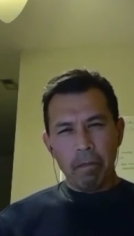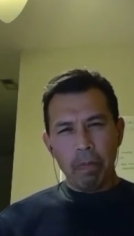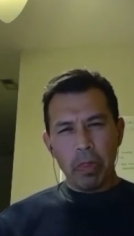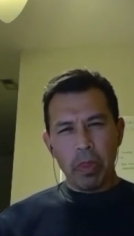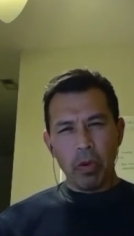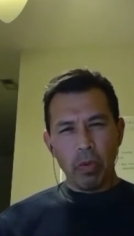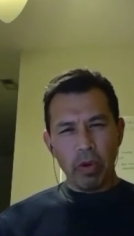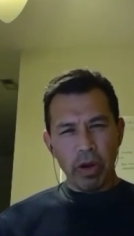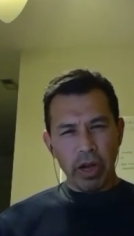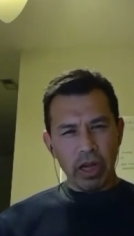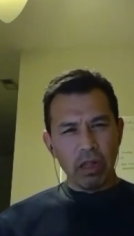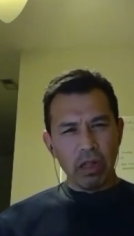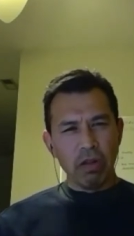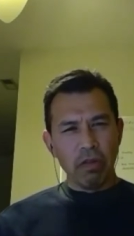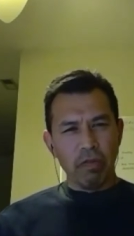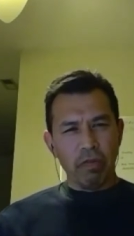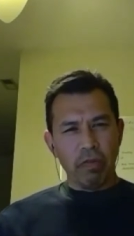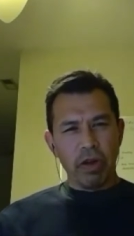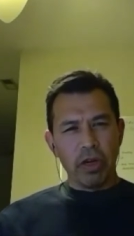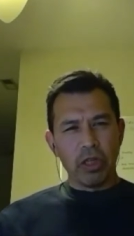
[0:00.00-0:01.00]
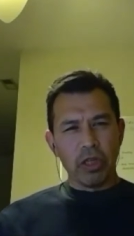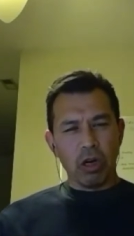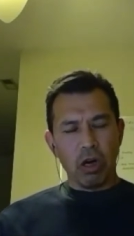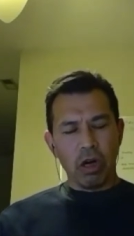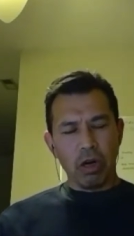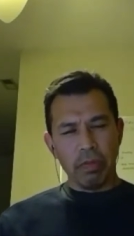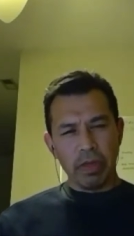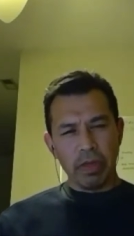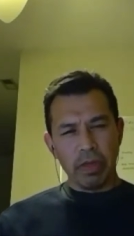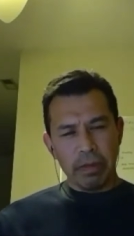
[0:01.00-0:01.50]
The regular French
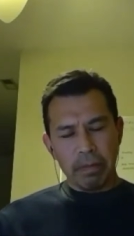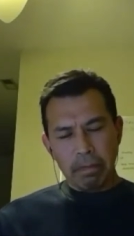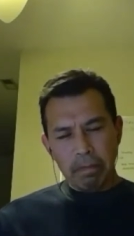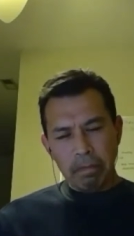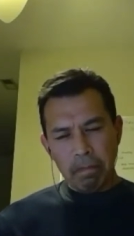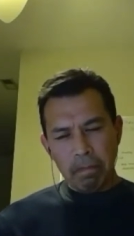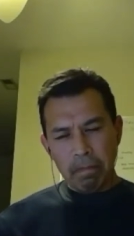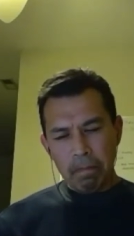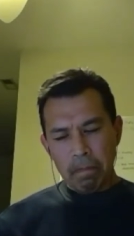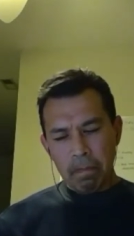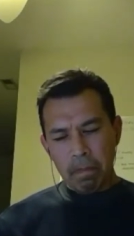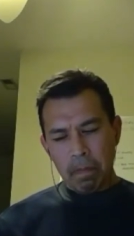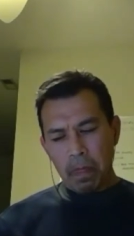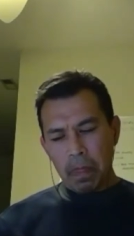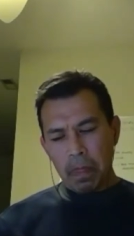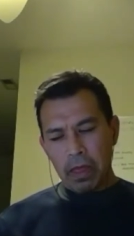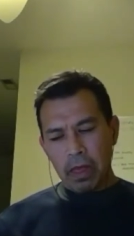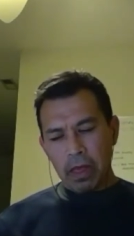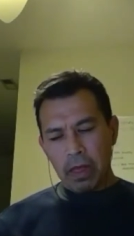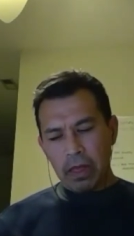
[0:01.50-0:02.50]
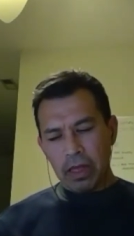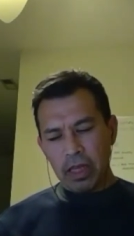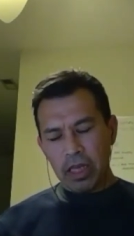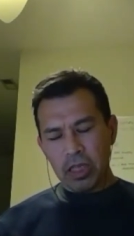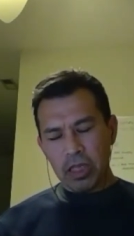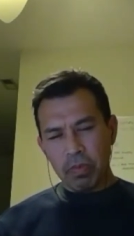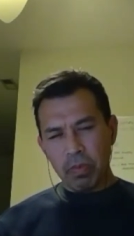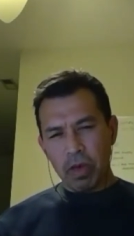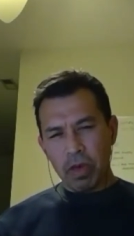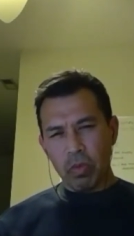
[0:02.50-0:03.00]
army,
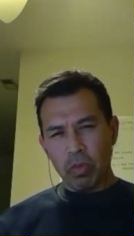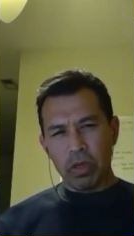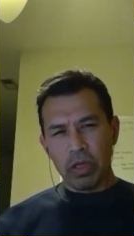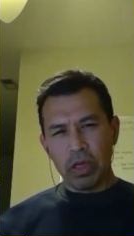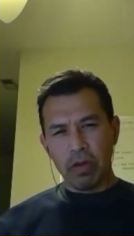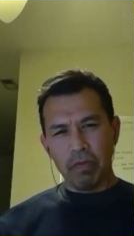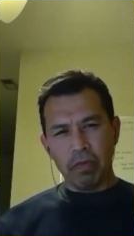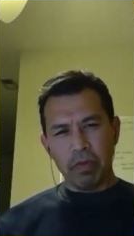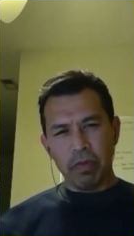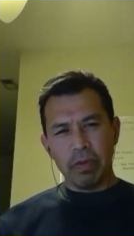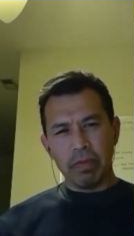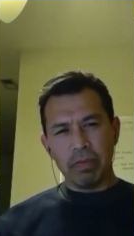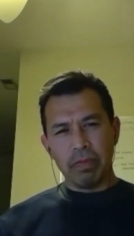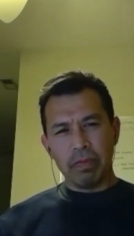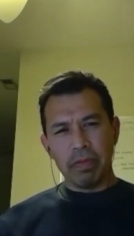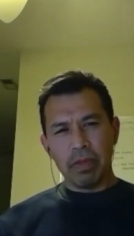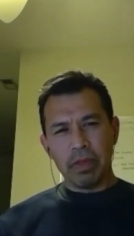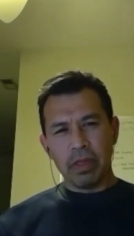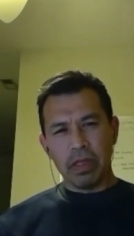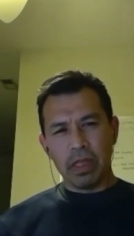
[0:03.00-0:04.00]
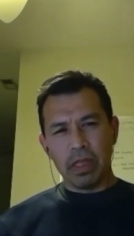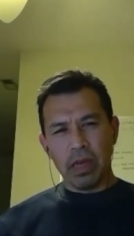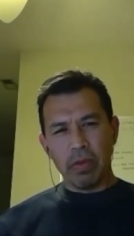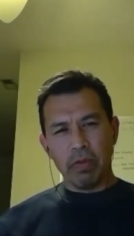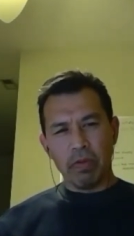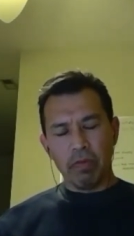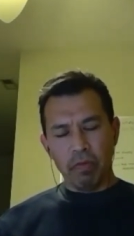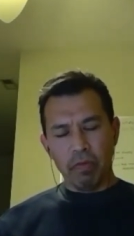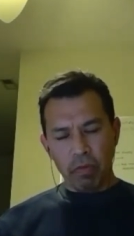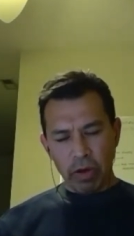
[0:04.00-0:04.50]
these men were different. They
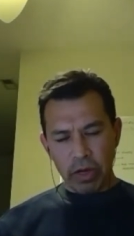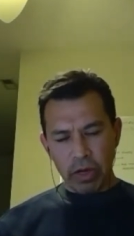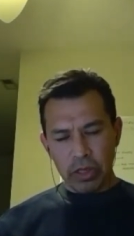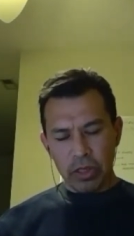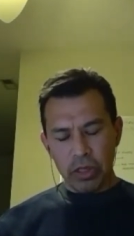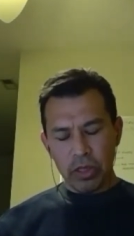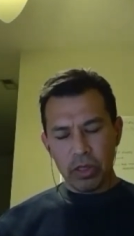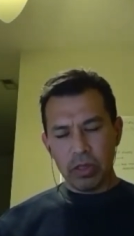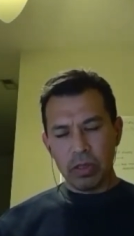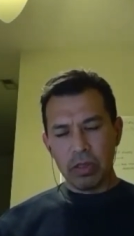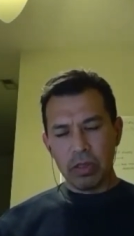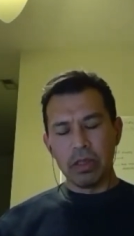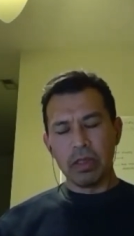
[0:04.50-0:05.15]
were French.